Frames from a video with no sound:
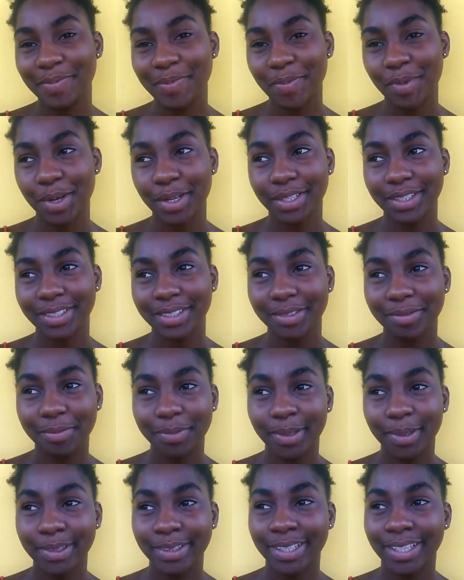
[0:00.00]
but
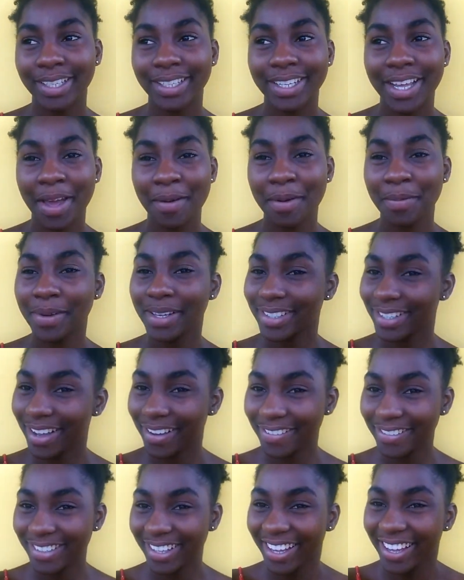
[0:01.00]
most of the time I'm a
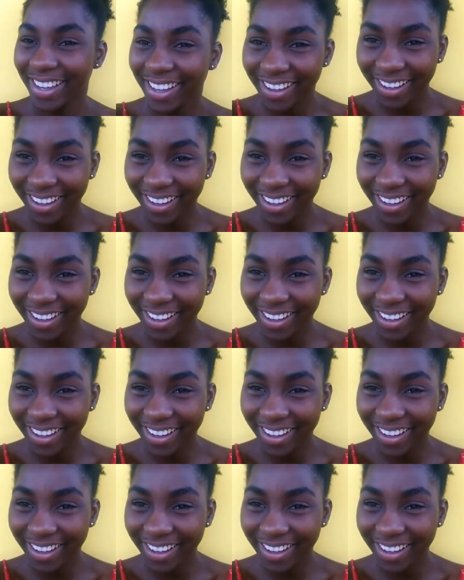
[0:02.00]
softie.